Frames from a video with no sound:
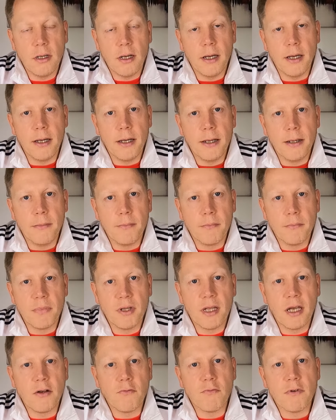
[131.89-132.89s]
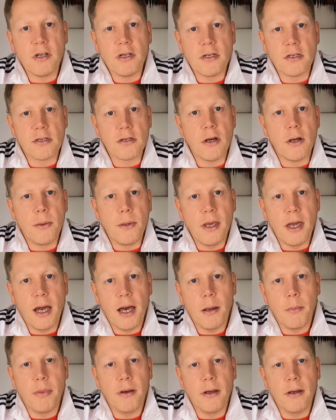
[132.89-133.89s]
but they'd redesigned the
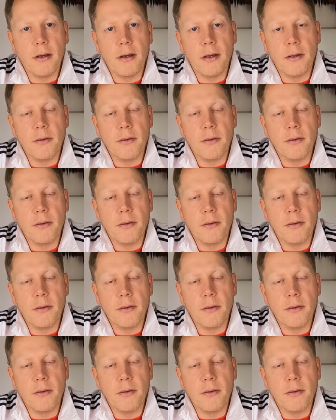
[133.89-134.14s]
upper,